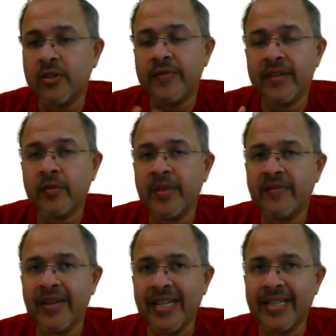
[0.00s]
So we have to be
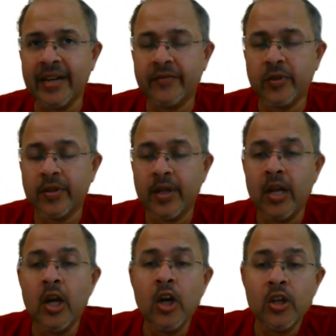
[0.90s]
very careful.
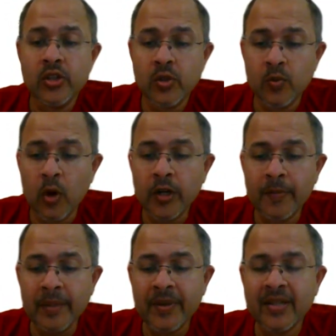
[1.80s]
So what
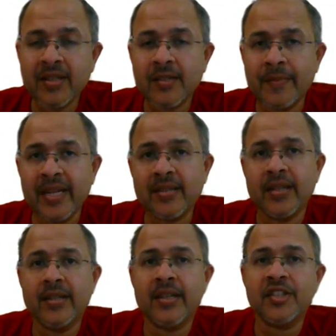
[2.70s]
people in the space
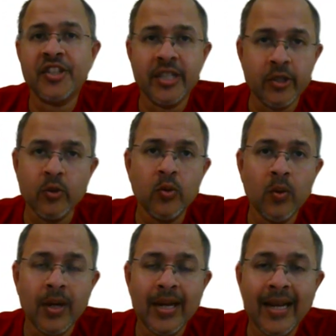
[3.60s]
industry do
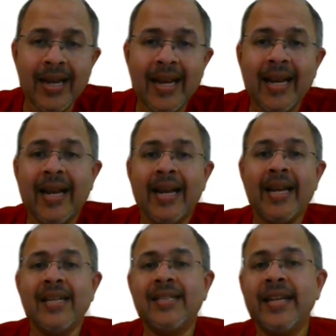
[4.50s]

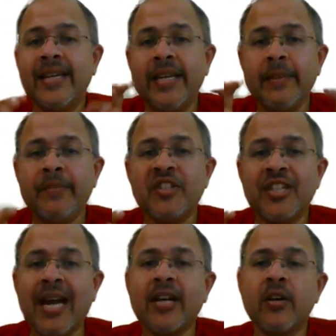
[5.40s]
is they keep
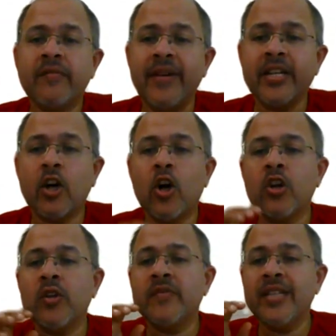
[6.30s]
track of where
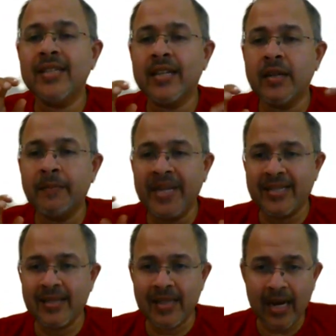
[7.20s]
all of these little
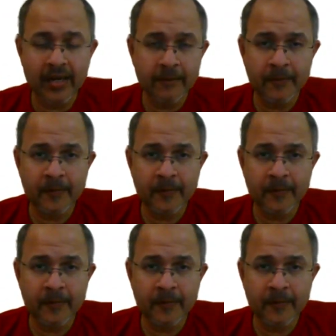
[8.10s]
pieces are.